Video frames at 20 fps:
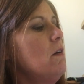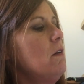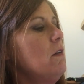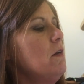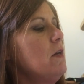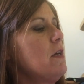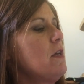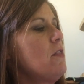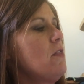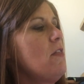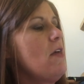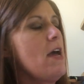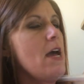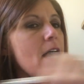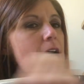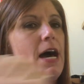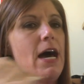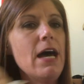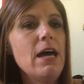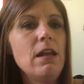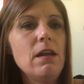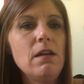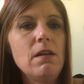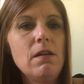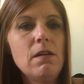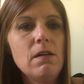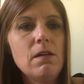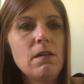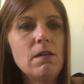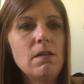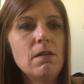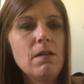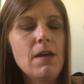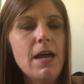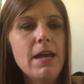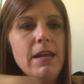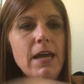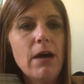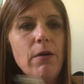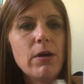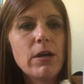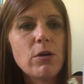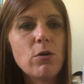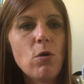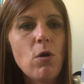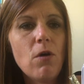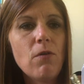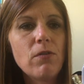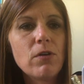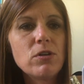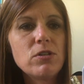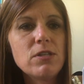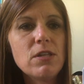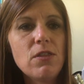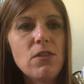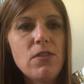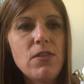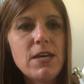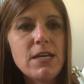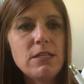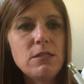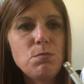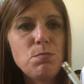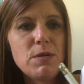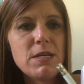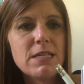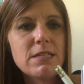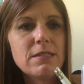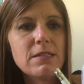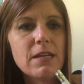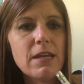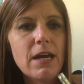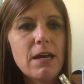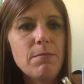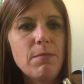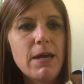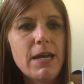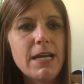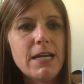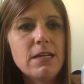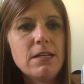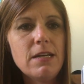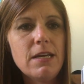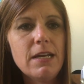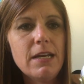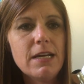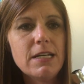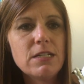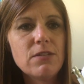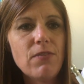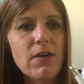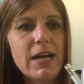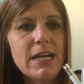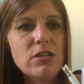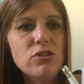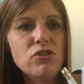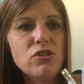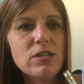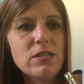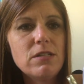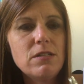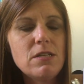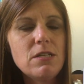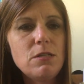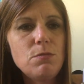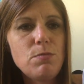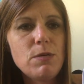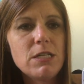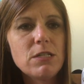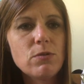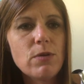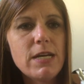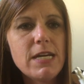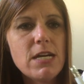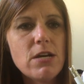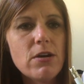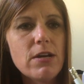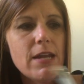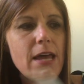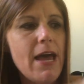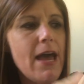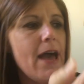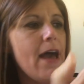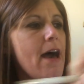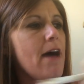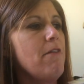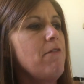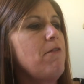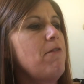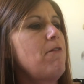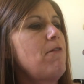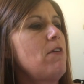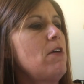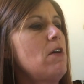like that, and now I go over to this piece that I made and I divide just this piece right here in half.